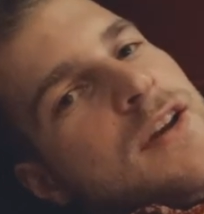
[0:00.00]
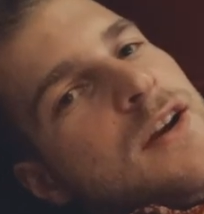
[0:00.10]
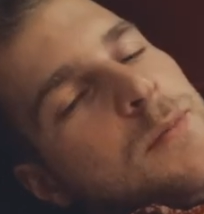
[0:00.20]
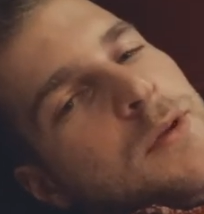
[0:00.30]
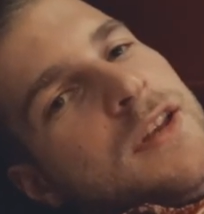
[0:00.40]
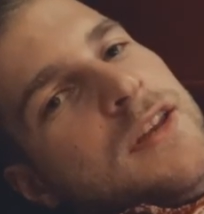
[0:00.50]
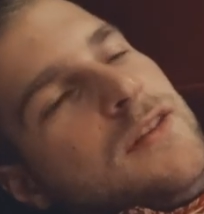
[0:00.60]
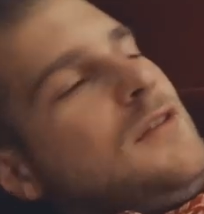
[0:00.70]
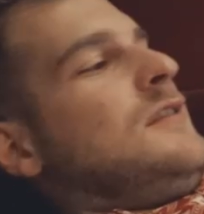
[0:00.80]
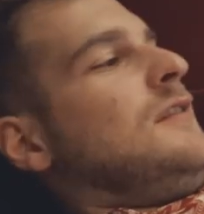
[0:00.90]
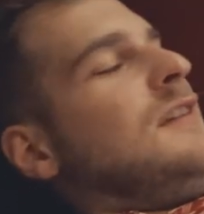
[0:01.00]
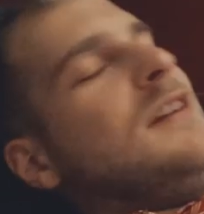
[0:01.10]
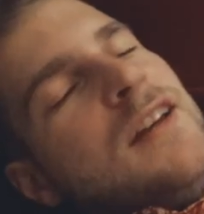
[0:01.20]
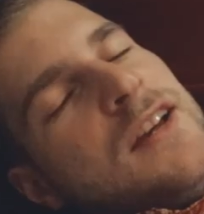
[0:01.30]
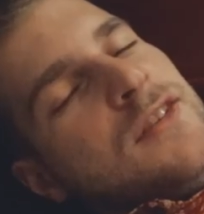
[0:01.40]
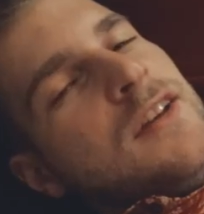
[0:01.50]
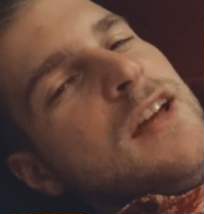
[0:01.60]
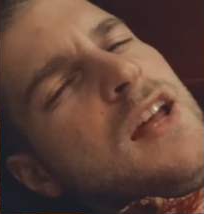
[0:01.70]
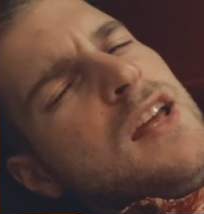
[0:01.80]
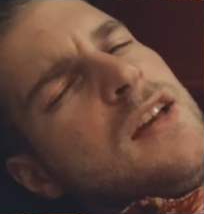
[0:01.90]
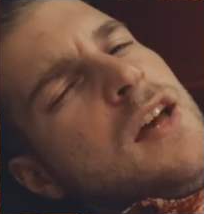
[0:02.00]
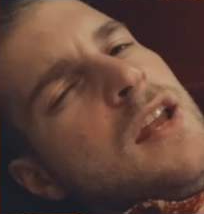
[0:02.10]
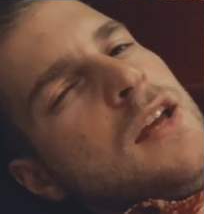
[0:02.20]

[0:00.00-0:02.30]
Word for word: terrible either. It's actually, I like